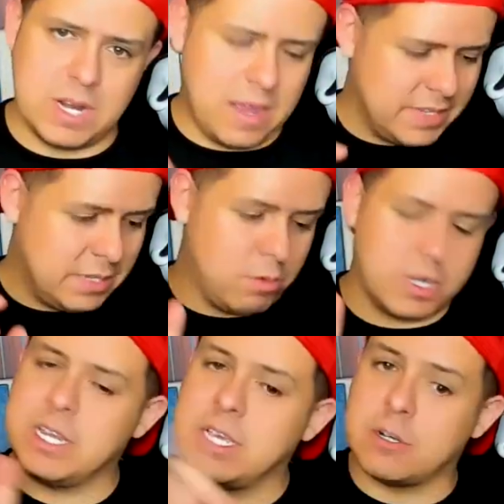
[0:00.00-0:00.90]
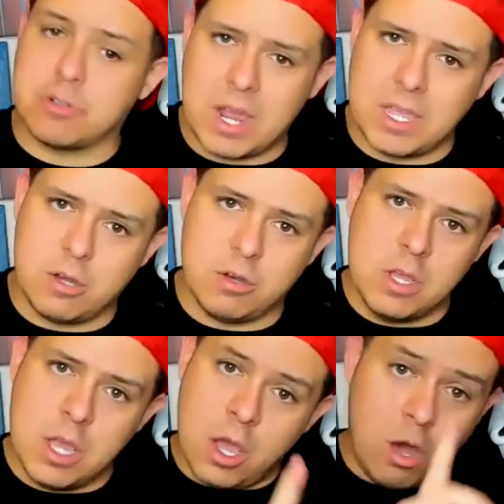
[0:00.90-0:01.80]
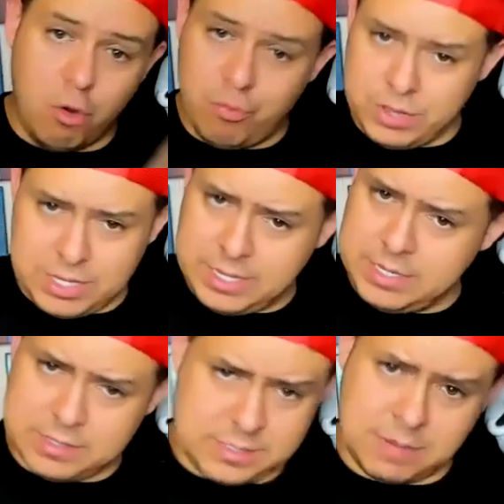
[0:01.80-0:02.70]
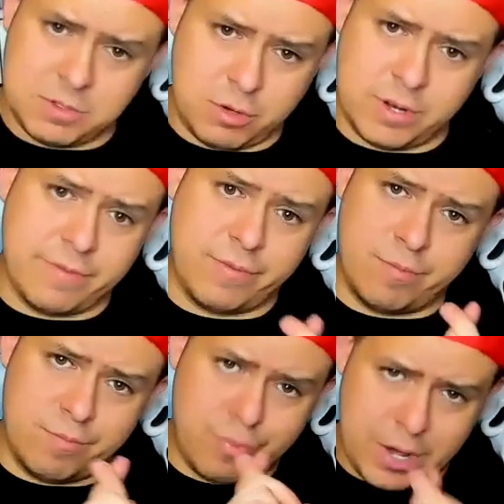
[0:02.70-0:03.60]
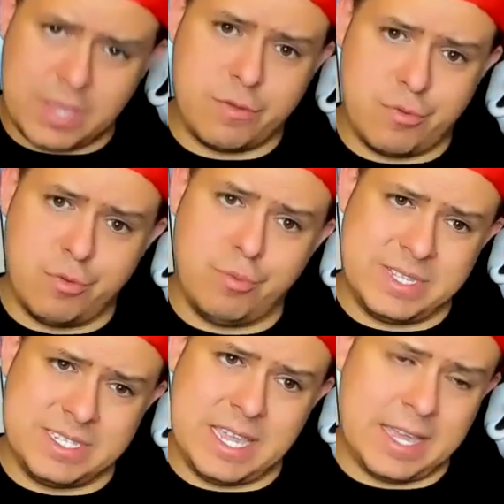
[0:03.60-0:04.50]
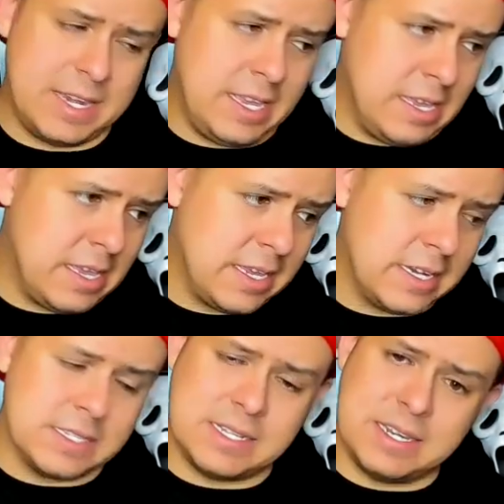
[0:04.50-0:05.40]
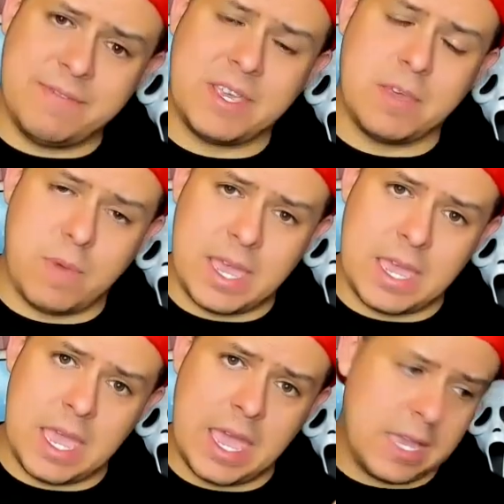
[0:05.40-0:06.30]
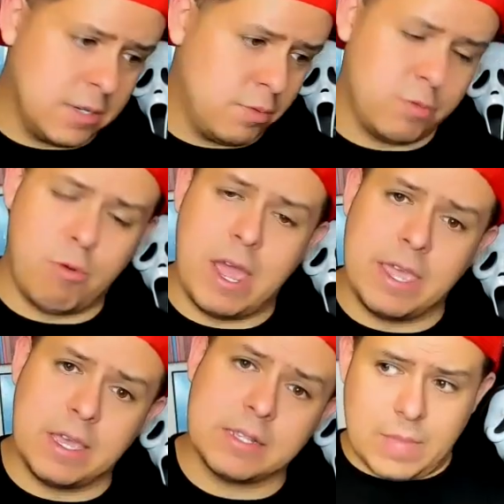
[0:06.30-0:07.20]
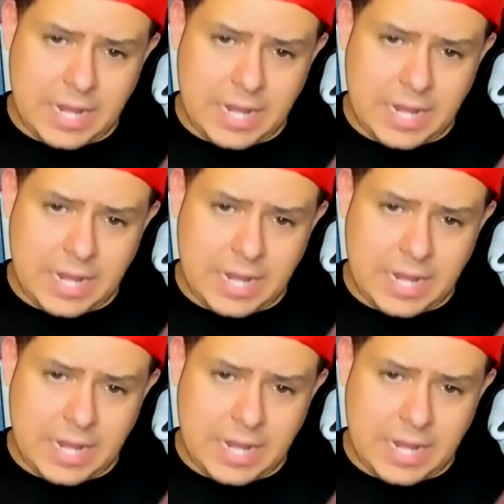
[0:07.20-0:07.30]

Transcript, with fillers: Obviously, we're going to get a trial, hopefully some sort of breakthrough with Danny in a significant way and with Raya.